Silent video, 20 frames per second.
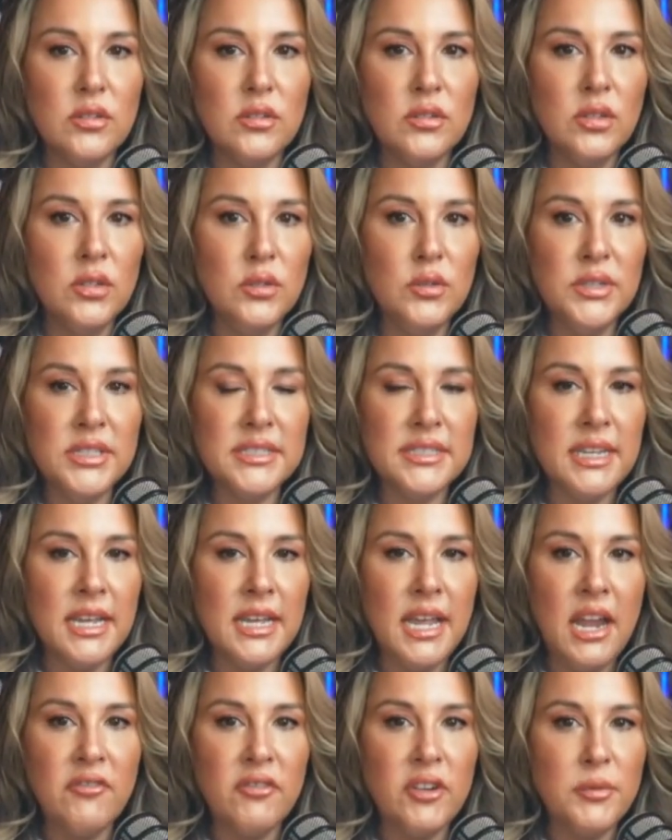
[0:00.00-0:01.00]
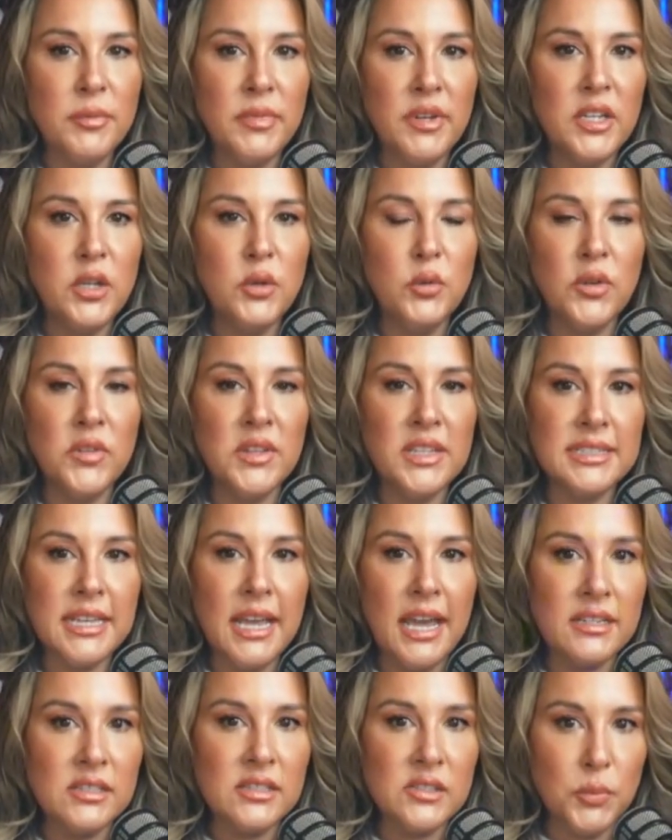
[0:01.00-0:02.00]
Who is it who are these
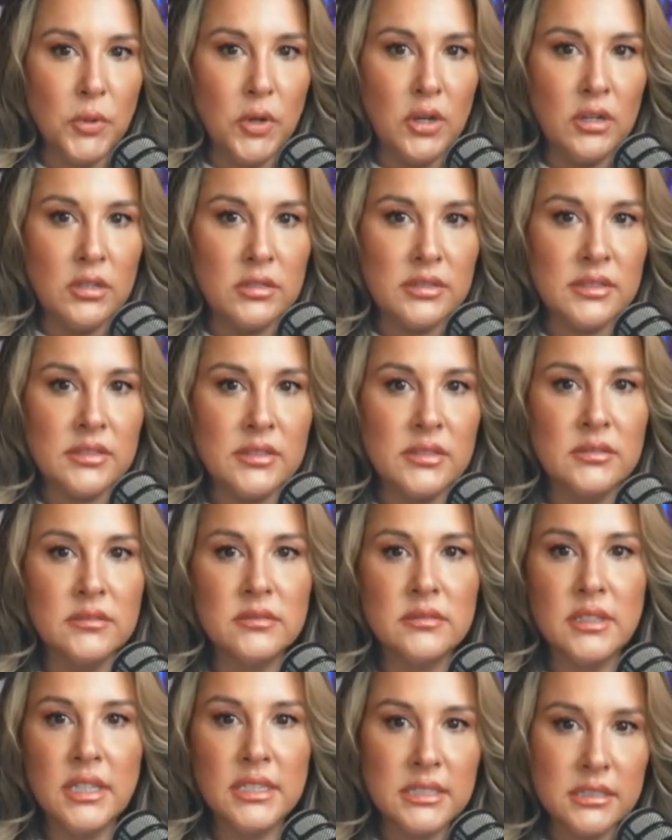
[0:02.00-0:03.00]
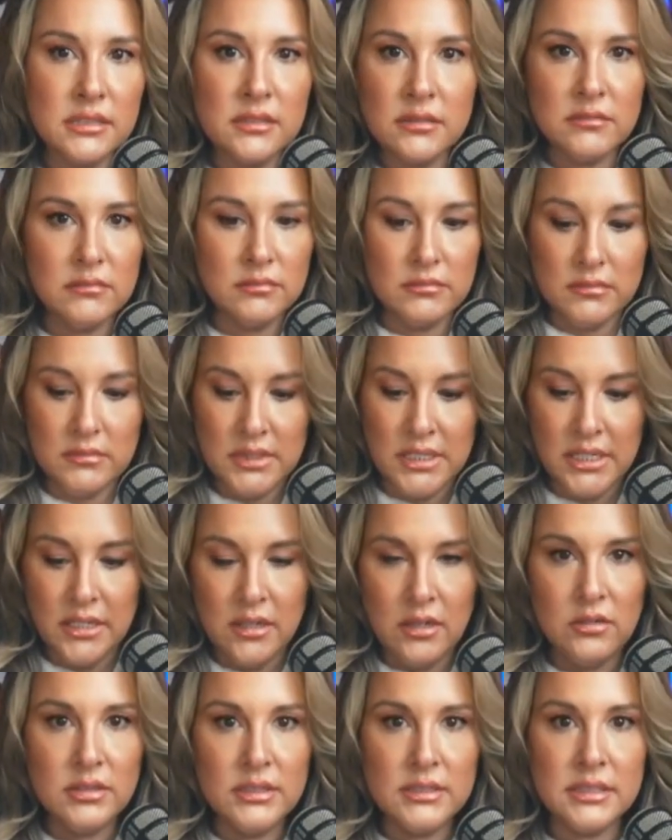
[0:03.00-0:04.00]
experts? Let's dig
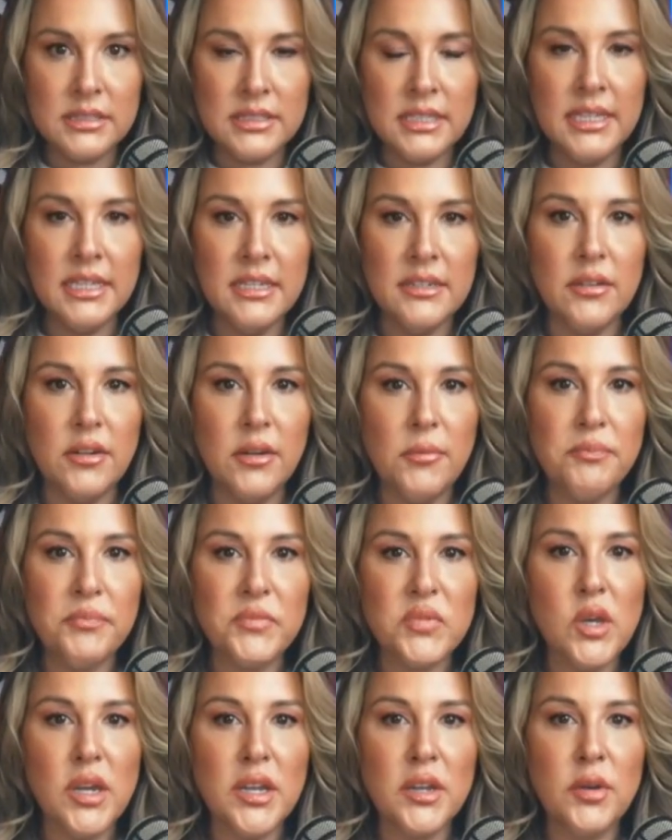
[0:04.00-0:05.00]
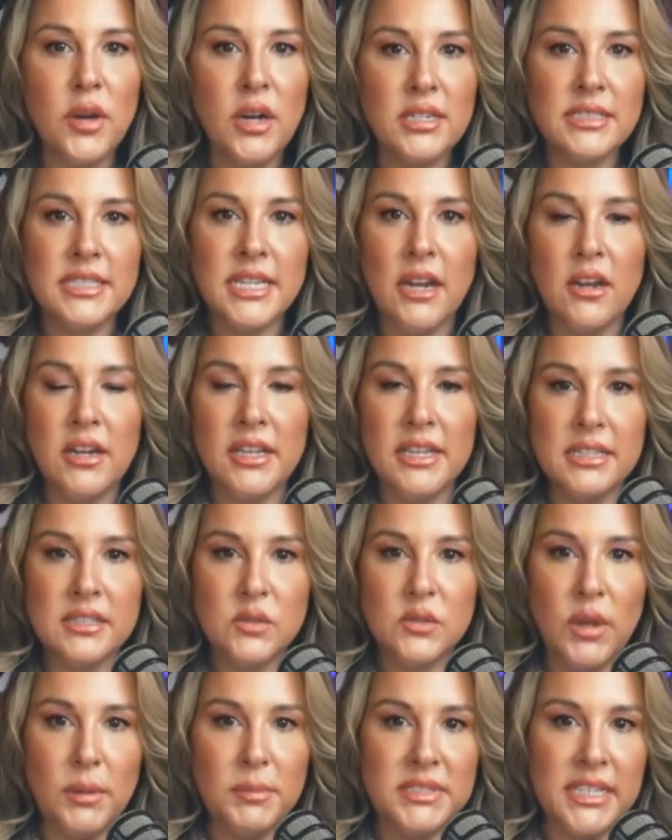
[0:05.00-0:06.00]
into them. So I go on Terakeet's
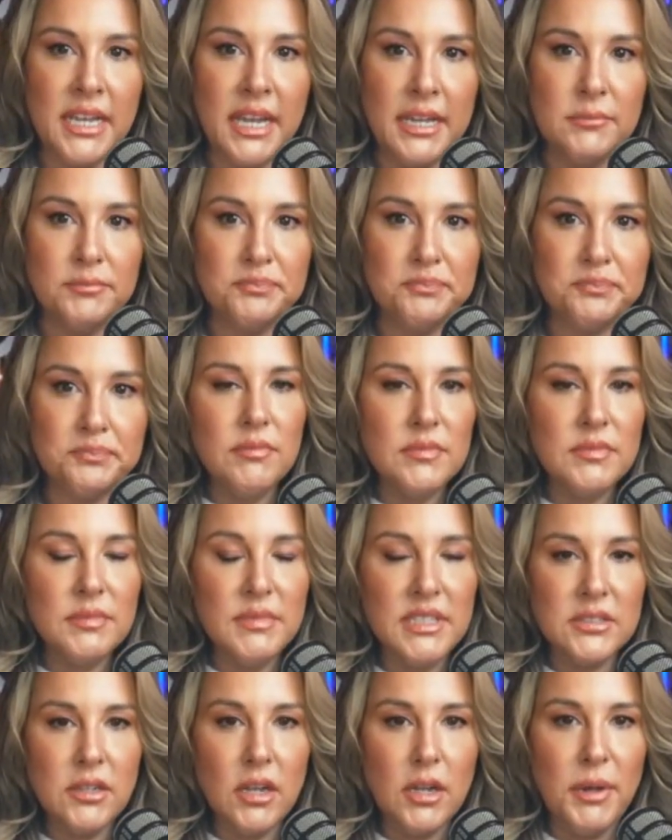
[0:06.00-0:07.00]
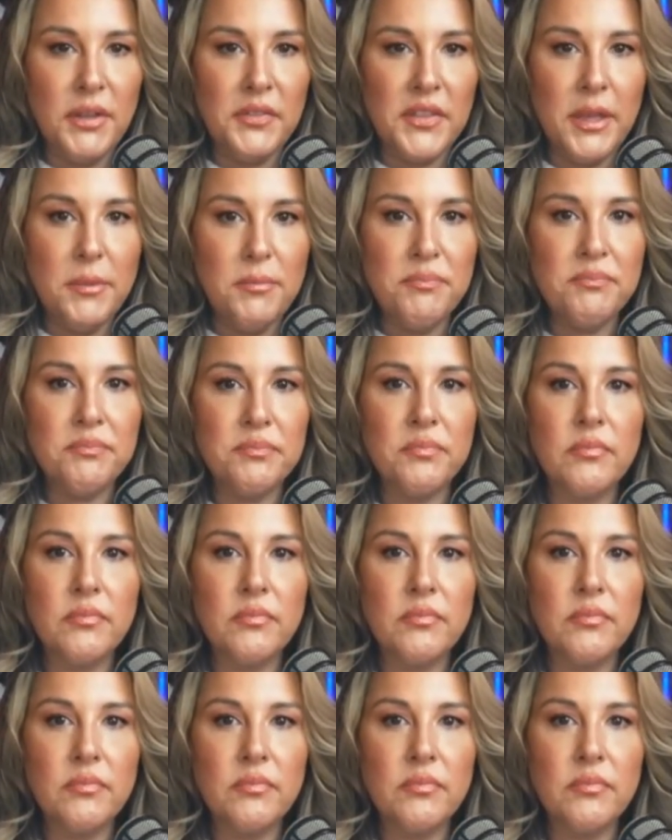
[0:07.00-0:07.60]
website. Let's talk about them.